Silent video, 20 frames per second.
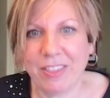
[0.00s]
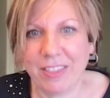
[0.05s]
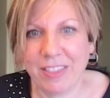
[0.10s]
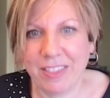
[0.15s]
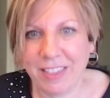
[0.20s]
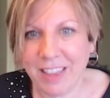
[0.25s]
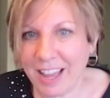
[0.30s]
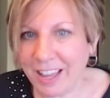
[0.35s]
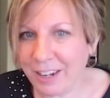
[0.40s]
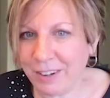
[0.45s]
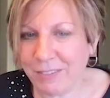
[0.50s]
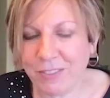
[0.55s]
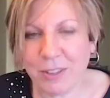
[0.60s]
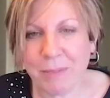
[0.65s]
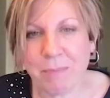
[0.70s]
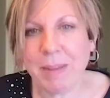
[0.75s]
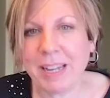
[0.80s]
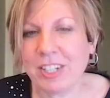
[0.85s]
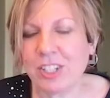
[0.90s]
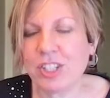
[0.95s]
None of
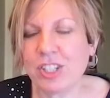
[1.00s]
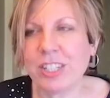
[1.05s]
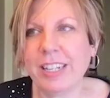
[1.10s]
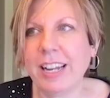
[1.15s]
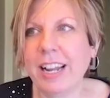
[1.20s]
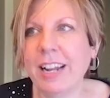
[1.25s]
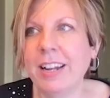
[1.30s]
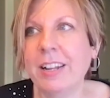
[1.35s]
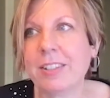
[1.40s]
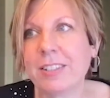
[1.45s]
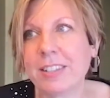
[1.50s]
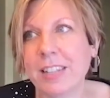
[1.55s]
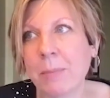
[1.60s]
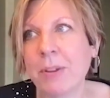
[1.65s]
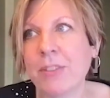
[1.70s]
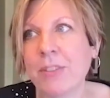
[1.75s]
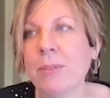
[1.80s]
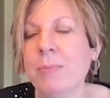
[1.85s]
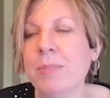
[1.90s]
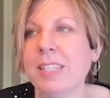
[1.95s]
them mentioned, and some
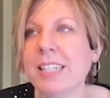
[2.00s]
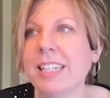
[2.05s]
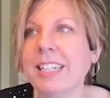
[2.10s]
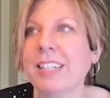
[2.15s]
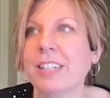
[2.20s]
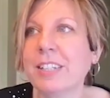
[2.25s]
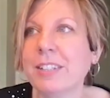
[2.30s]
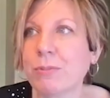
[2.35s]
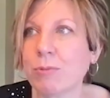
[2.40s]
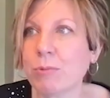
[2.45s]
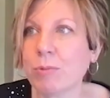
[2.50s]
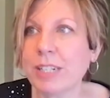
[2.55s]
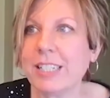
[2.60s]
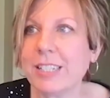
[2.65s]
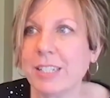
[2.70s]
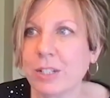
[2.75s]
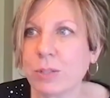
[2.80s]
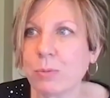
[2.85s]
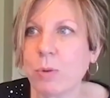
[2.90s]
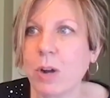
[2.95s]
of them did give
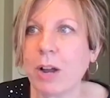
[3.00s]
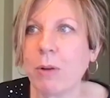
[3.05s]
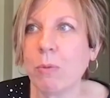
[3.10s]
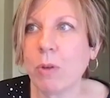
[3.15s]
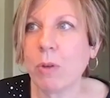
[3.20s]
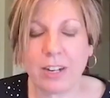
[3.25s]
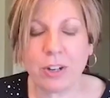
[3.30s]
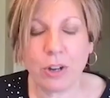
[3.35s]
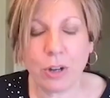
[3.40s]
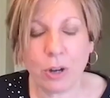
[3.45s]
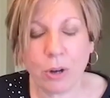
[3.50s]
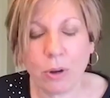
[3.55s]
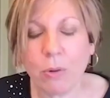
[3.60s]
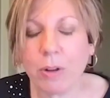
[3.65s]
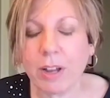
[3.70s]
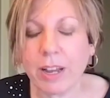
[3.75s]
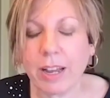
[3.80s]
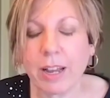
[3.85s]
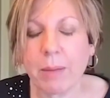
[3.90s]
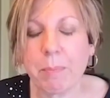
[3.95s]
reasons why women might
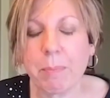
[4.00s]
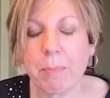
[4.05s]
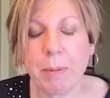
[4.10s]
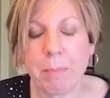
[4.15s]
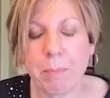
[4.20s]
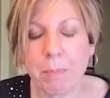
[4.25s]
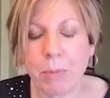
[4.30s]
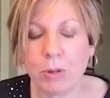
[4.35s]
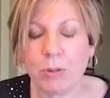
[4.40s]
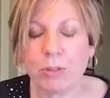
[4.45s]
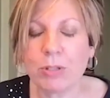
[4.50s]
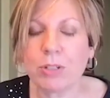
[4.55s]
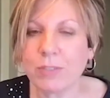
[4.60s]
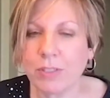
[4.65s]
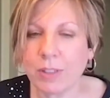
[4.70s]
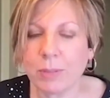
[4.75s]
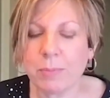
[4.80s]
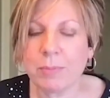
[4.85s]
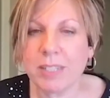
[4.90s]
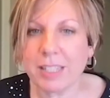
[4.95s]
say no, but
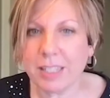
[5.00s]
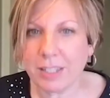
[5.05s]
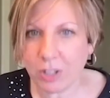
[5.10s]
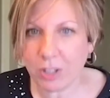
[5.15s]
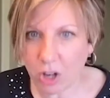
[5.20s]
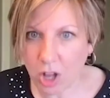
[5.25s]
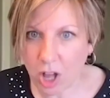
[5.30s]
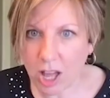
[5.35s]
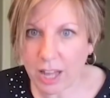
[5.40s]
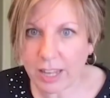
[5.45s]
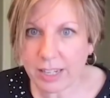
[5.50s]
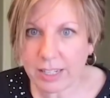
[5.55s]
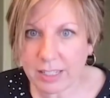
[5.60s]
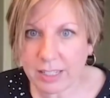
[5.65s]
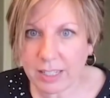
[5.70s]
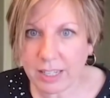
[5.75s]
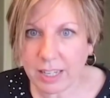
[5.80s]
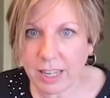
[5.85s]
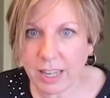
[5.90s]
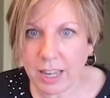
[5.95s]
most of them did
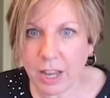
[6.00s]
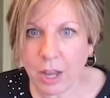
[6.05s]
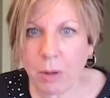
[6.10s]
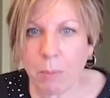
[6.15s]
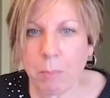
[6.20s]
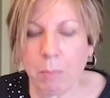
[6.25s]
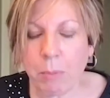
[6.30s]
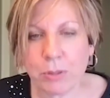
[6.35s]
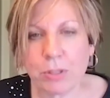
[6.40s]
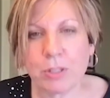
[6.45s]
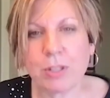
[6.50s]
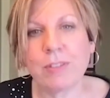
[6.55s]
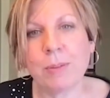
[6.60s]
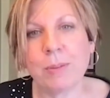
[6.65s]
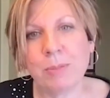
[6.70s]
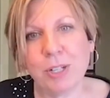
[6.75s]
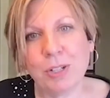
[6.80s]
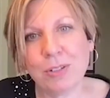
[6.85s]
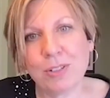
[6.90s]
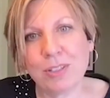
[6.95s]
not. Mm-hmm. Most
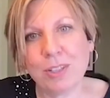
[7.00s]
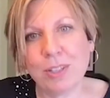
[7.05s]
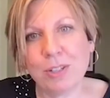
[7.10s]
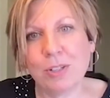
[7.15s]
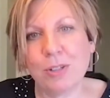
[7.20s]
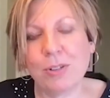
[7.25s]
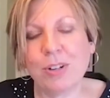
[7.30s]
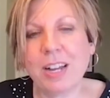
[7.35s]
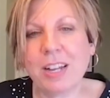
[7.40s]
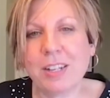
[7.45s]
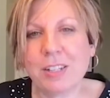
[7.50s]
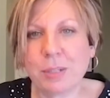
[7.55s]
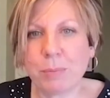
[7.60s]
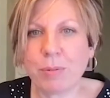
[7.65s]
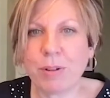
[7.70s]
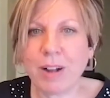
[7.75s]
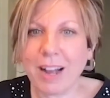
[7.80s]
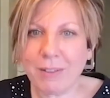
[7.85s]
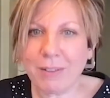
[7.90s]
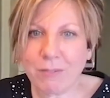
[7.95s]
of them use the do not
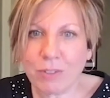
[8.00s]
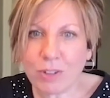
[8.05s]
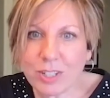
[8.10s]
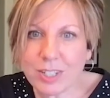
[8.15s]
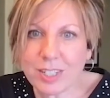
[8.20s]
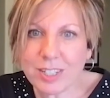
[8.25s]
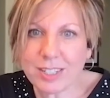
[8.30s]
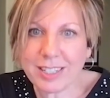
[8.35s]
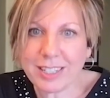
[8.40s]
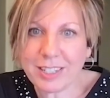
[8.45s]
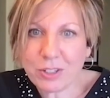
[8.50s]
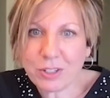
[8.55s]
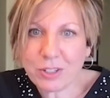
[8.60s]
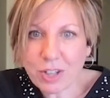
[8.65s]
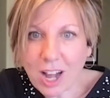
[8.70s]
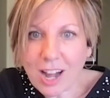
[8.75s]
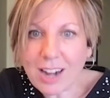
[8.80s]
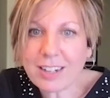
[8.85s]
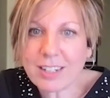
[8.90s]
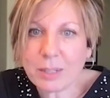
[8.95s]
deprive verses that you
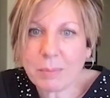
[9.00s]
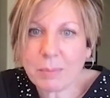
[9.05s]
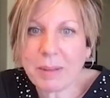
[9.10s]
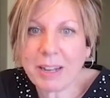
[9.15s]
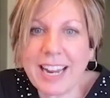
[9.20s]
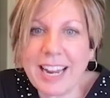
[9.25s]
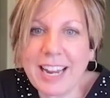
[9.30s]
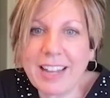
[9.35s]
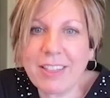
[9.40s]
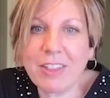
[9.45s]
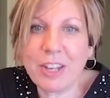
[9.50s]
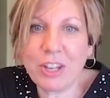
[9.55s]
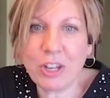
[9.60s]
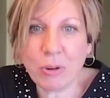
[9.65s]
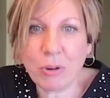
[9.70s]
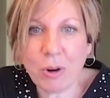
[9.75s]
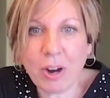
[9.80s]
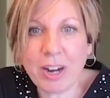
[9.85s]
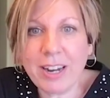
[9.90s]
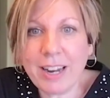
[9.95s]
talked about yeah. to
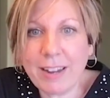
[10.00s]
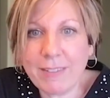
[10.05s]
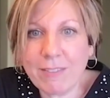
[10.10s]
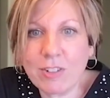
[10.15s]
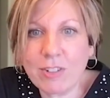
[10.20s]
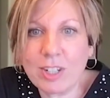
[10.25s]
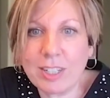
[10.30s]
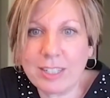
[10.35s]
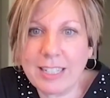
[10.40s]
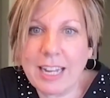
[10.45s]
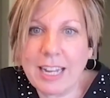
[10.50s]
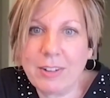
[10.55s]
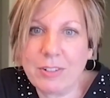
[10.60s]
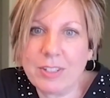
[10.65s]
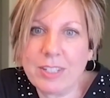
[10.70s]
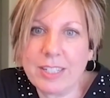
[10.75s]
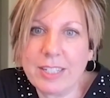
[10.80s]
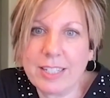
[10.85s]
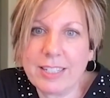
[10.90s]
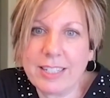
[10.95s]
say that you are
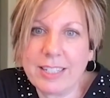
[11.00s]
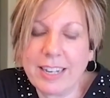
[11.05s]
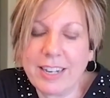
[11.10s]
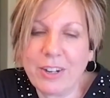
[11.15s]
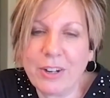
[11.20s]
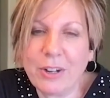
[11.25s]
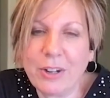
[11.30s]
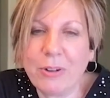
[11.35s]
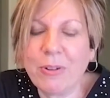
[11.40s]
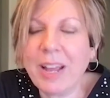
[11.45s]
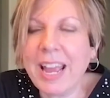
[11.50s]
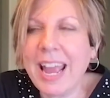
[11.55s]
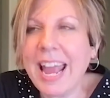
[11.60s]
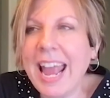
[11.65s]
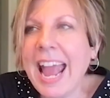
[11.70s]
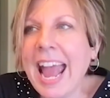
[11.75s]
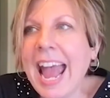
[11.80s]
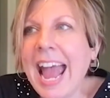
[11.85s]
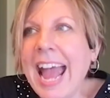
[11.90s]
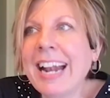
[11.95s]
never allowed to say no.
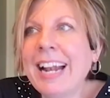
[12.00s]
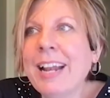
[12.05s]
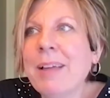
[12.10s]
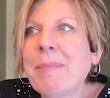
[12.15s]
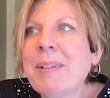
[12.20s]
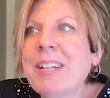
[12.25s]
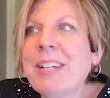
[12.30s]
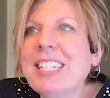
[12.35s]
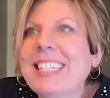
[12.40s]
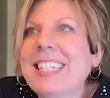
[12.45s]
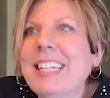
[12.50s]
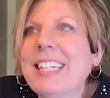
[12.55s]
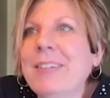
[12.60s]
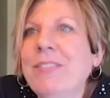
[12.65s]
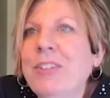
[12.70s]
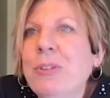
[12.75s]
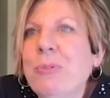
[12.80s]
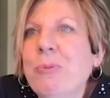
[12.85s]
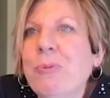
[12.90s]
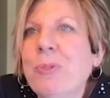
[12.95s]
And let me just
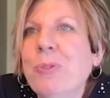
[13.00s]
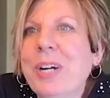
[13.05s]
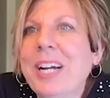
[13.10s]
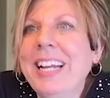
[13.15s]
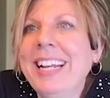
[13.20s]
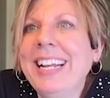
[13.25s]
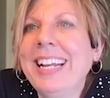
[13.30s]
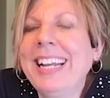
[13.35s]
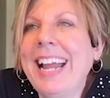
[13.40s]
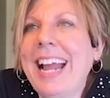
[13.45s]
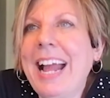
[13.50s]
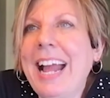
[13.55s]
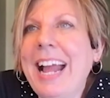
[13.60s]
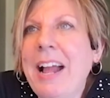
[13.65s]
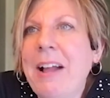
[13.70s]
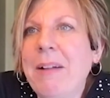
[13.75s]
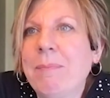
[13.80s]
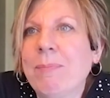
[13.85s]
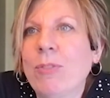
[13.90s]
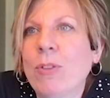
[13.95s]
give you one
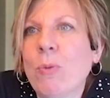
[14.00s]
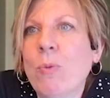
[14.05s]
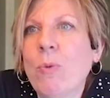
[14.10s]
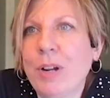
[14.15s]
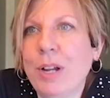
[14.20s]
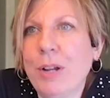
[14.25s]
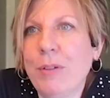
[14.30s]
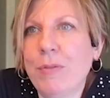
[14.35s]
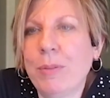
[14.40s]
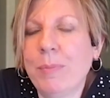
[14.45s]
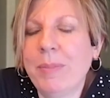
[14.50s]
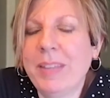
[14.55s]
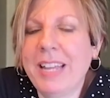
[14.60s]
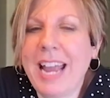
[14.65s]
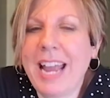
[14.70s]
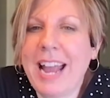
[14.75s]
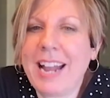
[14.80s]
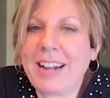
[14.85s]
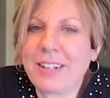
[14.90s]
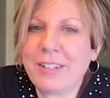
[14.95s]
um, one quick
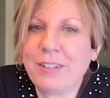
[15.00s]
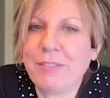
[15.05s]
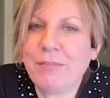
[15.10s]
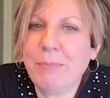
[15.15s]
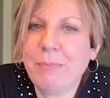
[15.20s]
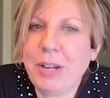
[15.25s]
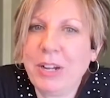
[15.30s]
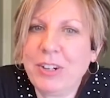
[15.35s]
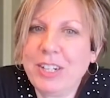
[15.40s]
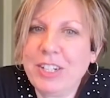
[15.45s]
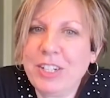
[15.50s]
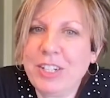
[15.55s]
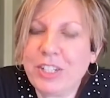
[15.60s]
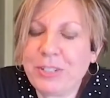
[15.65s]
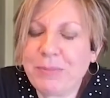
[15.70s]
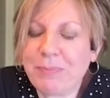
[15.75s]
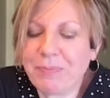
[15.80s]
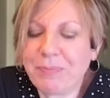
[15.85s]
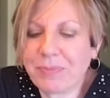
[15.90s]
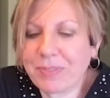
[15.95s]
story from the act
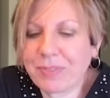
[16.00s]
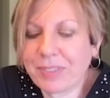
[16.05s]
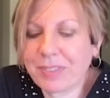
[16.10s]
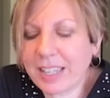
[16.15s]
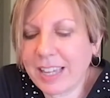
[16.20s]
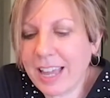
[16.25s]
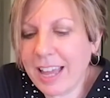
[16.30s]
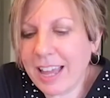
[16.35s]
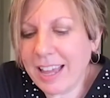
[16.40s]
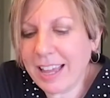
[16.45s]
of marriage.